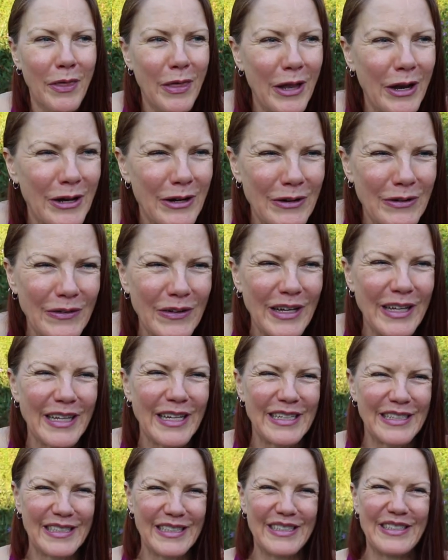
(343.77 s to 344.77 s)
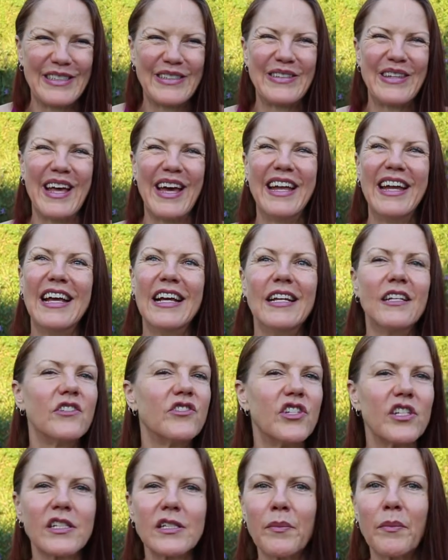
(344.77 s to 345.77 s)
that are willing to do that
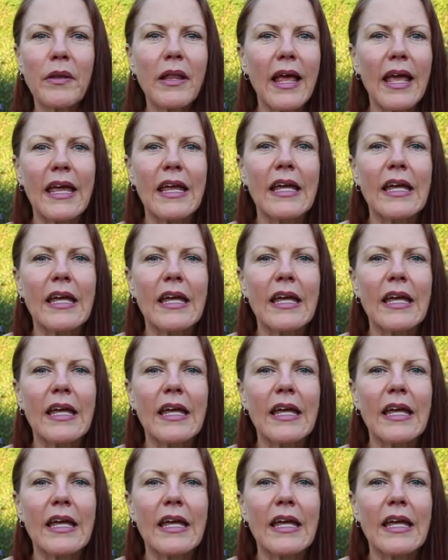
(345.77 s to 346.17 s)
just to play.